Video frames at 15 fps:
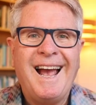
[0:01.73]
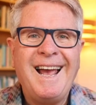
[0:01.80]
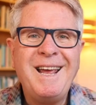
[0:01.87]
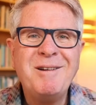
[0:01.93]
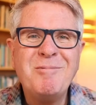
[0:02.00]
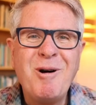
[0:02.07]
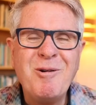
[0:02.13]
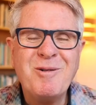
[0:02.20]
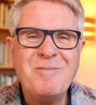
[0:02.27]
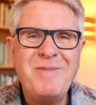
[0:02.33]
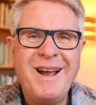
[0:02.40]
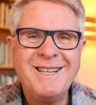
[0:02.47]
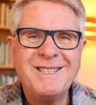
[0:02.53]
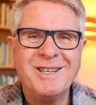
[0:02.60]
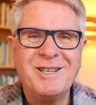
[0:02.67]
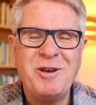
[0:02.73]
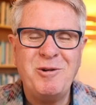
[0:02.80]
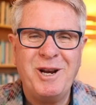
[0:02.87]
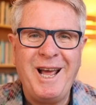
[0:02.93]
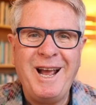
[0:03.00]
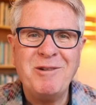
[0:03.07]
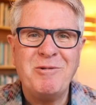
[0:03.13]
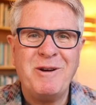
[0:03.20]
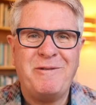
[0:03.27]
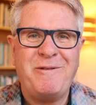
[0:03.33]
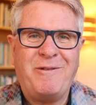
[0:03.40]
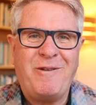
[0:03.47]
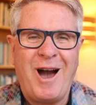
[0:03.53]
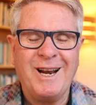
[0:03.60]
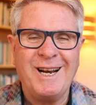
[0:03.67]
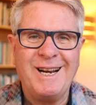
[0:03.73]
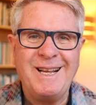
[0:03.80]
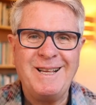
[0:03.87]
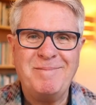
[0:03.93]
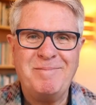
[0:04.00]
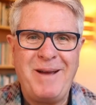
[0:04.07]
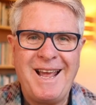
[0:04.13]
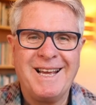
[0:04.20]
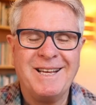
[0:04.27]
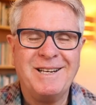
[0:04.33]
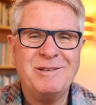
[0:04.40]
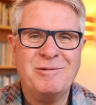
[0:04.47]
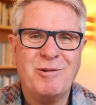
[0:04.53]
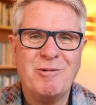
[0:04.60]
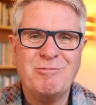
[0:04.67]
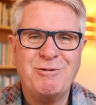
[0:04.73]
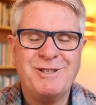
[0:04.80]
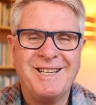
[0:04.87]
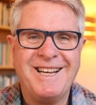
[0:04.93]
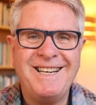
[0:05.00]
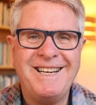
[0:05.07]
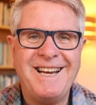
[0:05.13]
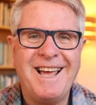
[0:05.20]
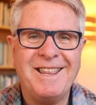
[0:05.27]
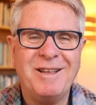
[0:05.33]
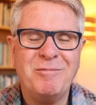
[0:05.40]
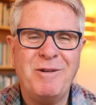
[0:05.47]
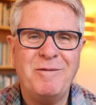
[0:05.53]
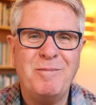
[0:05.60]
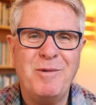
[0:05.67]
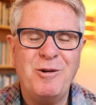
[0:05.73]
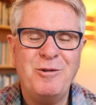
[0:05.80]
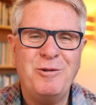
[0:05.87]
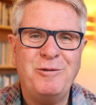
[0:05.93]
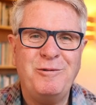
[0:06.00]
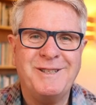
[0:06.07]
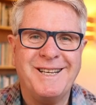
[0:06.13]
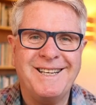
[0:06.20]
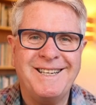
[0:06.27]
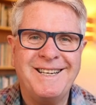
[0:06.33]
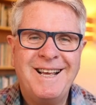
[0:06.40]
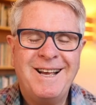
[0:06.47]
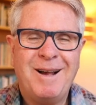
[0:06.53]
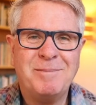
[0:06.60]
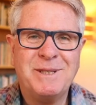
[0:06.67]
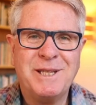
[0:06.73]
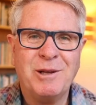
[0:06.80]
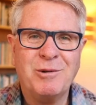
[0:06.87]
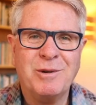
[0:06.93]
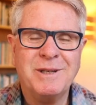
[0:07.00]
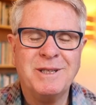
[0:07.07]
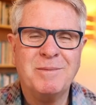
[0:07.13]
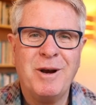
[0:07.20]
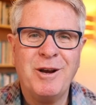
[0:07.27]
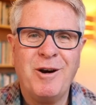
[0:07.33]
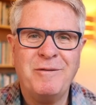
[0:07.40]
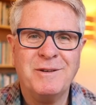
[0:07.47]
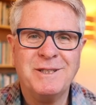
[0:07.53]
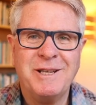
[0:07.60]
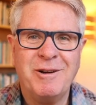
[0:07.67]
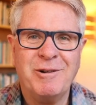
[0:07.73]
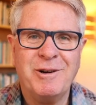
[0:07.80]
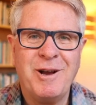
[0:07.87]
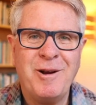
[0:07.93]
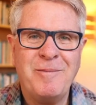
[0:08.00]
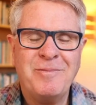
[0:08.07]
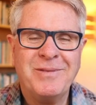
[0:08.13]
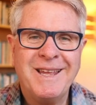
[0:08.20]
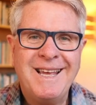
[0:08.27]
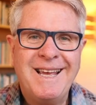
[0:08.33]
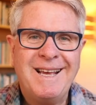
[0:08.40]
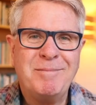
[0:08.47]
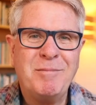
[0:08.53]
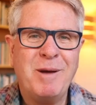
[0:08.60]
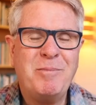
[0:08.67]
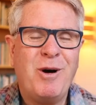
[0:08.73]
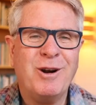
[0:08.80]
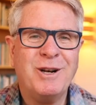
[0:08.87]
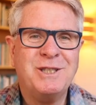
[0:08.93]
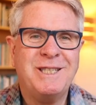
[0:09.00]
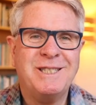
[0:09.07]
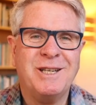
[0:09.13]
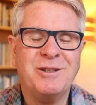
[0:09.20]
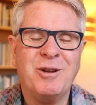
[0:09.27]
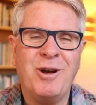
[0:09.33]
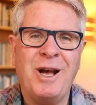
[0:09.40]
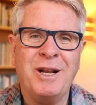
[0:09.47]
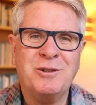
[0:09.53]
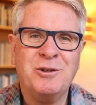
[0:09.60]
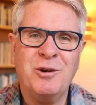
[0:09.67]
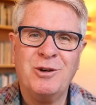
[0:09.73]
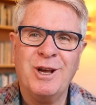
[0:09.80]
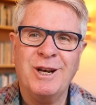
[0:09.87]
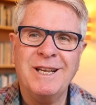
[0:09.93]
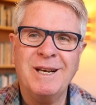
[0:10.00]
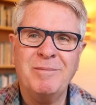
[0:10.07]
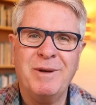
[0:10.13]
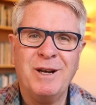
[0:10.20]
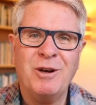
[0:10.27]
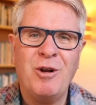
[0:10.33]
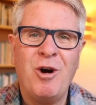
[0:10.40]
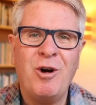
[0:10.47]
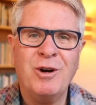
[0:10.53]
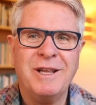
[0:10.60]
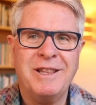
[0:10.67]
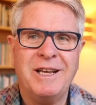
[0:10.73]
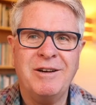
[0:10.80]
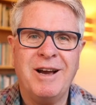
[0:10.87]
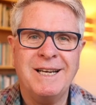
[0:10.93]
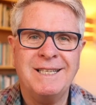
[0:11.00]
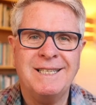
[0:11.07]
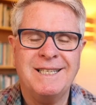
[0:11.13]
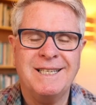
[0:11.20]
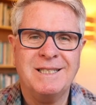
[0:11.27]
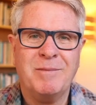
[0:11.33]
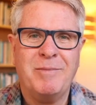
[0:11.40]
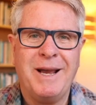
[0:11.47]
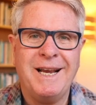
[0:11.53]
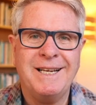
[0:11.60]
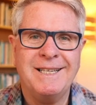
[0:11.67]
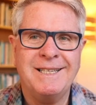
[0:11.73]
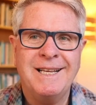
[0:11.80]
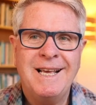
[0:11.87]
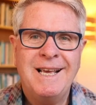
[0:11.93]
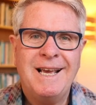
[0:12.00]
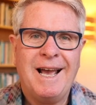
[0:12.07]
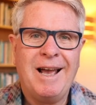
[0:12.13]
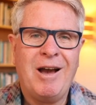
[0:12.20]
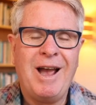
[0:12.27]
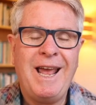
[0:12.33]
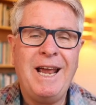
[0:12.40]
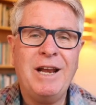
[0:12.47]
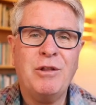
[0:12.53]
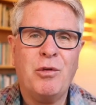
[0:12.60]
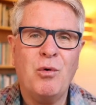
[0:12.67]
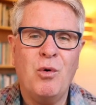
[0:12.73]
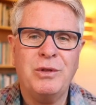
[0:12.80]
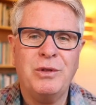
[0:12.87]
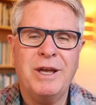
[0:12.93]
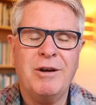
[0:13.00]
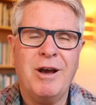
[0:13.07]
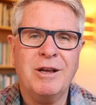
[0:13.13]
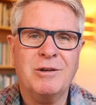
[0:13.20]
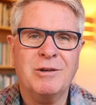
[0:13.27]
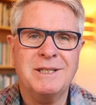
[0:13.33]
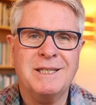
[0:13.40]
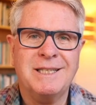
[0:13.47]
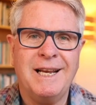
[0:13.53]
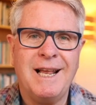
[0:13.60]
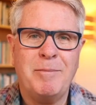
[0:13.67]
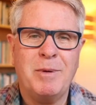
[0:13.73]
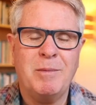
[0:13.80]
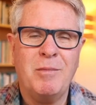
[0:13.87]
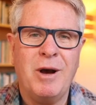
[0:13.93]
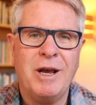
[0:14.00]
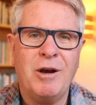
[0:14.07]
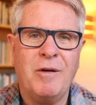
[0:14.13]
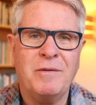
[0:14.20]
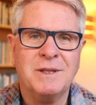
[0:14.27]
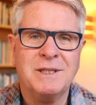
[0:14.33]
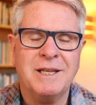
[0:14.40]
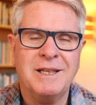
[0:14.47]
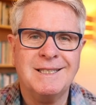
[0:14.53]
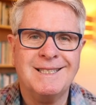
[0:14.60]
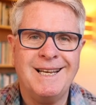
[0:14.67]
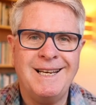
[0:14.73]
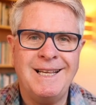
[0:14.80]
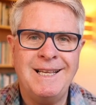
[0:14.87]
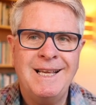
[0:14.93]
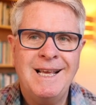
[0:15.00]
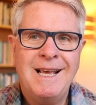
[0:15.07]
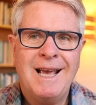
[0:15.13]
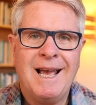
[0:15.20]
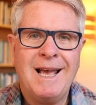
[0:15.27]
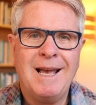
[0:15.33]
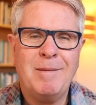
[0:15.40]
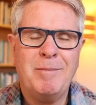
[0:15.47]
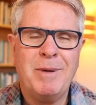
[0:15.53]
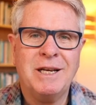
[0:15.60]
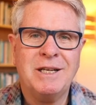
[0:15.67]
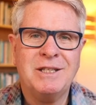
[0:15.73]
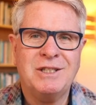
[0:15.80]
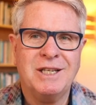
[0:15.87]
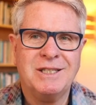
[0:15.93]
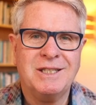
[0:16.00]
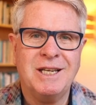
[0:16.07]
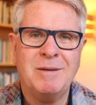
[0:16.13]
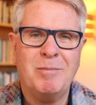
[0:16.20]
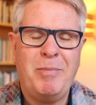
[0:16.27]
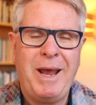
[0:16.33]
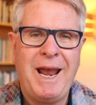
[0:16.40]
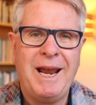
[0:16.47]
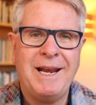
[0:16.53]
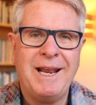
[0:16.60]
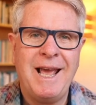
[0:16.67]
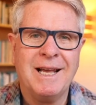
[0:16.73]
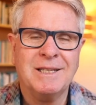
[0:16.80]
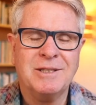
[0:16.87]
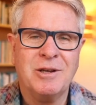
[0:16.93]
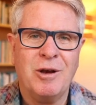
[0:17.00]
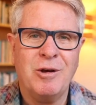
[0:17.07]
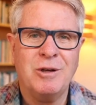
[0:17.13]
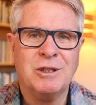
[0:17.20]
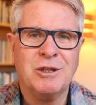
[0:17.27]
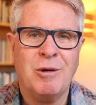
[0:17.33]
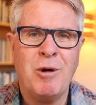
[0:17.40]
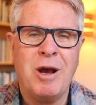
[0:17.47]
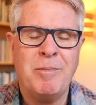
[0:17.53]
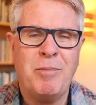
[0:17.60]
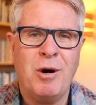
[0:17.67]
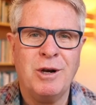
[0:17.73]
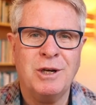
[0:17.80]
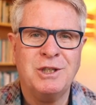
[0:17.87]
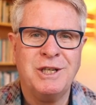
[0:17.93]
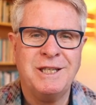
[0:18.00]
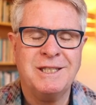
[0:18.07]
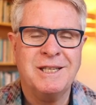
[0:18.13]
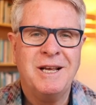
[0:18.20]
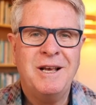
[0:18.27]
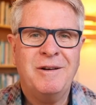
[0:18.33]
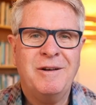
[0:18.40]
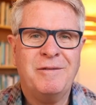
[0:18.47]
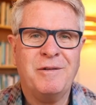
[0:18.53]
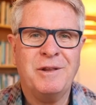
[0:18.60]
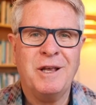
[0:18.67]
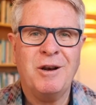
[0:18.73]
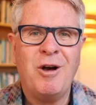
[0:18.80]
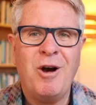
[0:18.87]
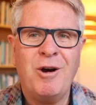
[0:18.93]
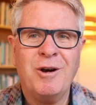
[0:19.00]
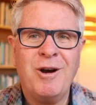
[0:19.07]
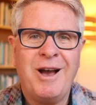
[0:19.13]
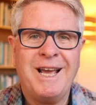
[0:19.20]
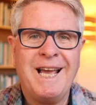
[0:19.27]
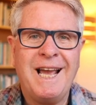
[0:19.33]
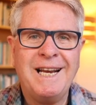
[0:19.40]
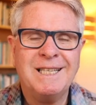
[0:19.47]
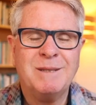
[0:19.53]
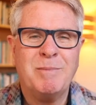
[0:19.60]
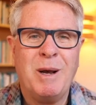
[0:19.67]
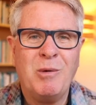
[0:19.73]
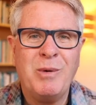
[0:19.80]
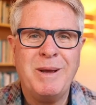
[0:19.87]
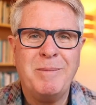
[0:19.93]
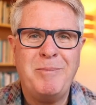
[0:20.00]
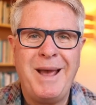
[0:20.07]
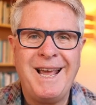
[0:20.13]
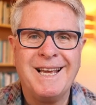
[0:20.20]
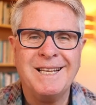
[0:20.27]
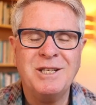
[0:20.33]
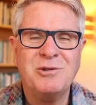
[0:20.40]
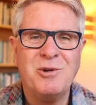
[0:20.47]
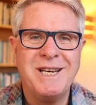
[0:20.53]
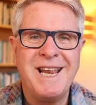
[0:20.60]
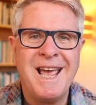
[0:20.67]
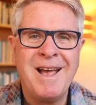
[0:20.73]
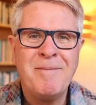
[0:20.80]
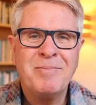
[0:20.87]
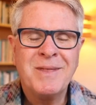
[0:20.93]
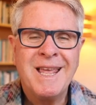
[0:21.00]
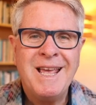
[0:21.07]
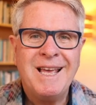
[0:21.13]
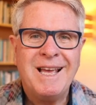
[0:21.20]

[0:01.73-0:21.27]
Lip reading: Hey, welcome back to Q&A. We're finally back into a routine now that we've moved and I'm settled into my office here at home. And my apologies, it took a little bit longer than I'd anticipated. I had thought that I could set up in my office in the city, but it just didn't pan out. So my apologies for the long hiatus, but we're back into it now.